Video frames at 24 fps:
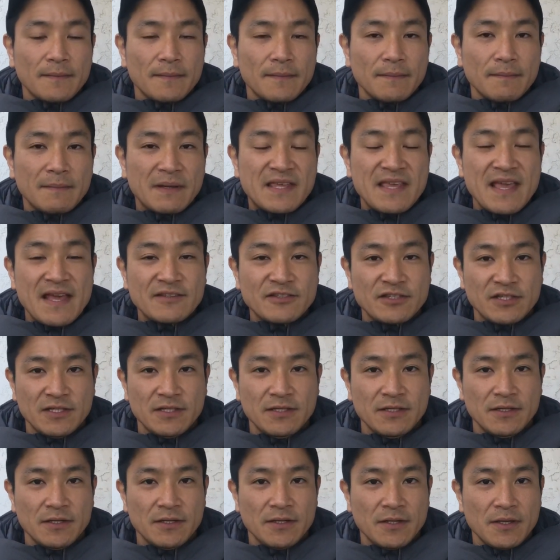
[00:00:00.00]
Mackenzie,
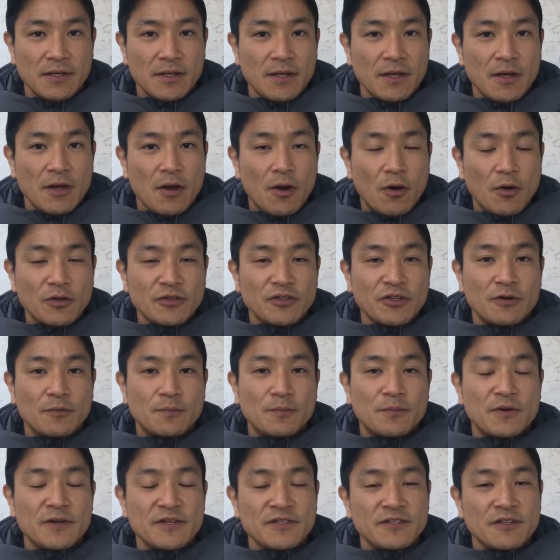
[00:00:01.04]
also
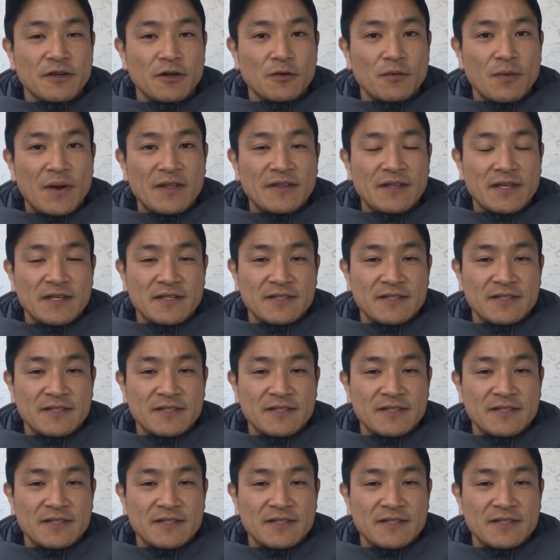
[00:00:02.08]
Princeton grad